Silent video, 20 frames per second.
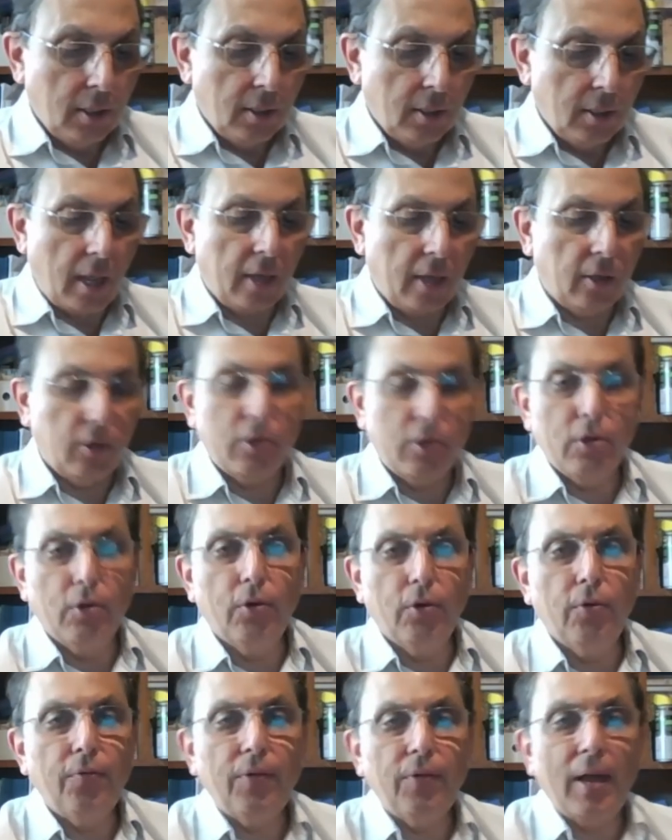Thank
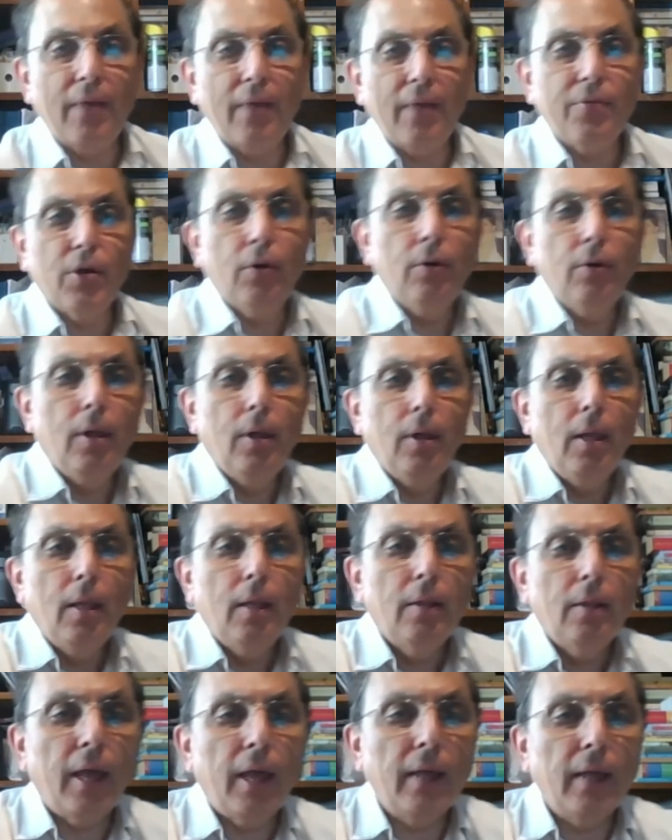you, Flavio.
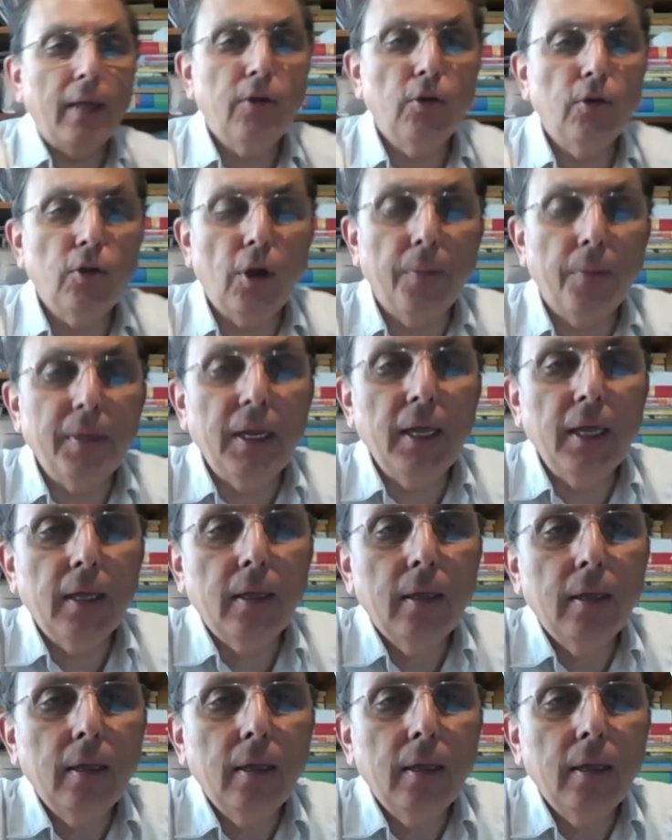Thank you, Dominic.